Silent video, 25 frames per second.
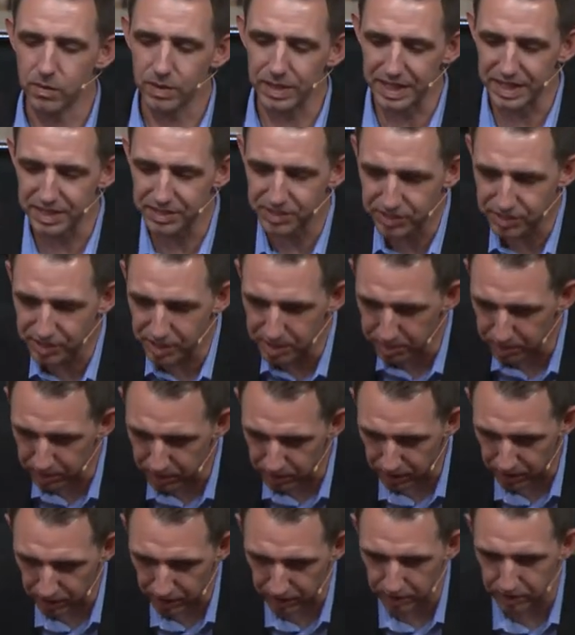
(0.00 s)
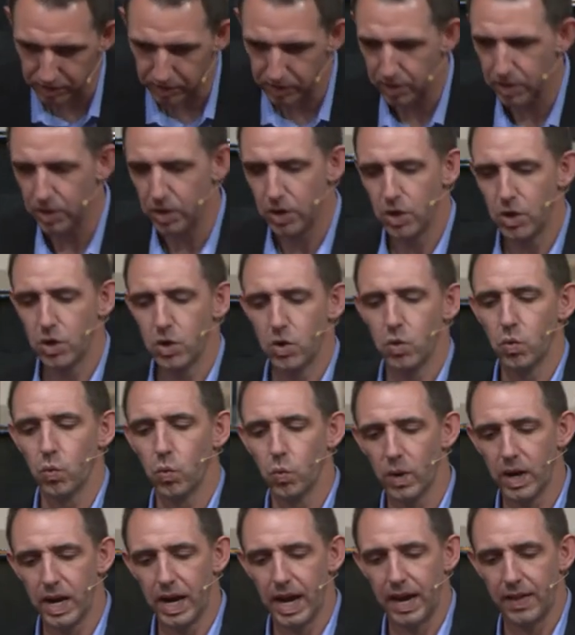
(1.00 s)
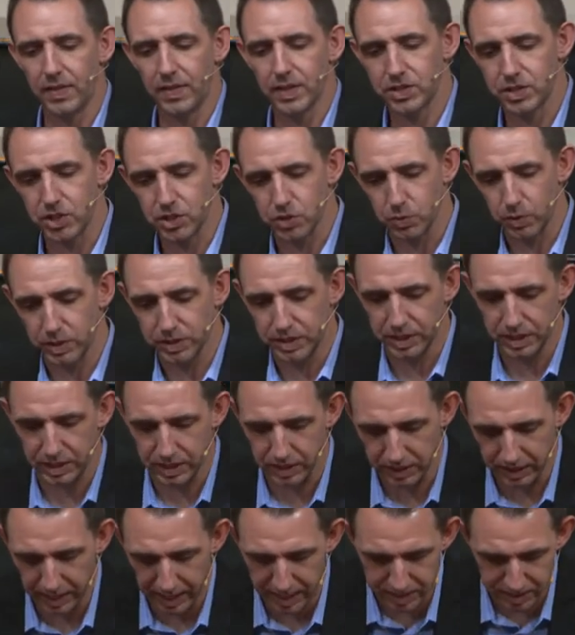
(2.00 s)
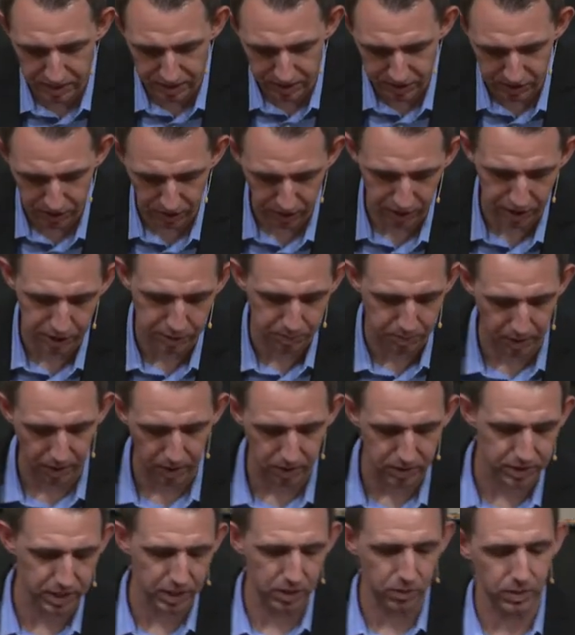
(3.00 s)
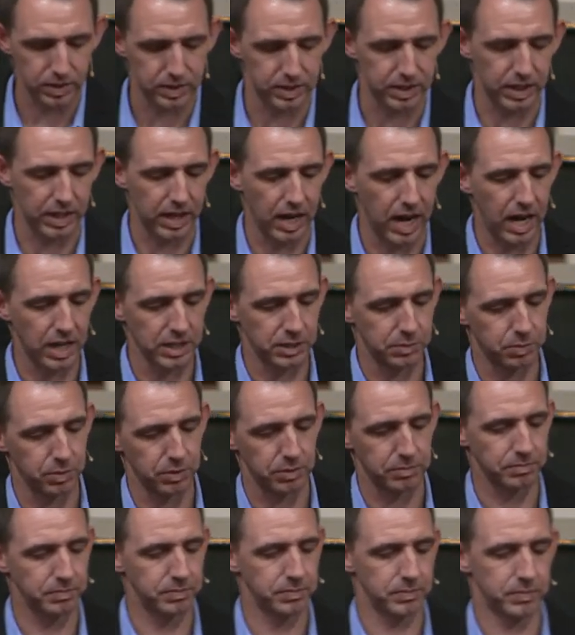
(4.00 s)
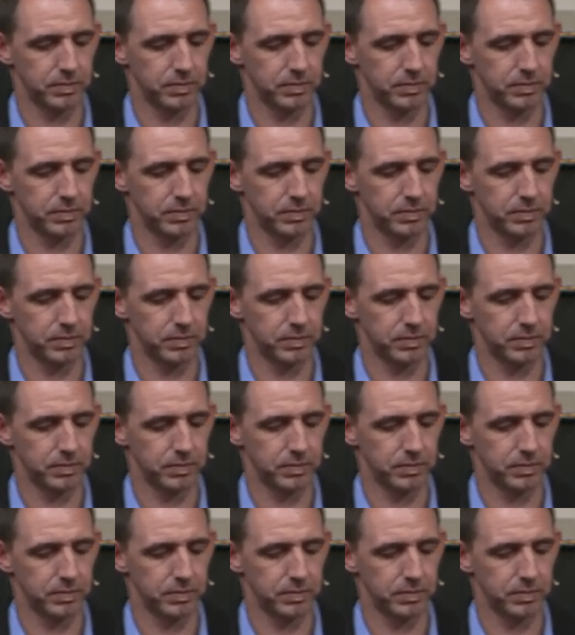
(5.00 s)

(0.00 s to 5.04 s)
Well, in a similar way, this is what the Galatians are experiencing with the gospel.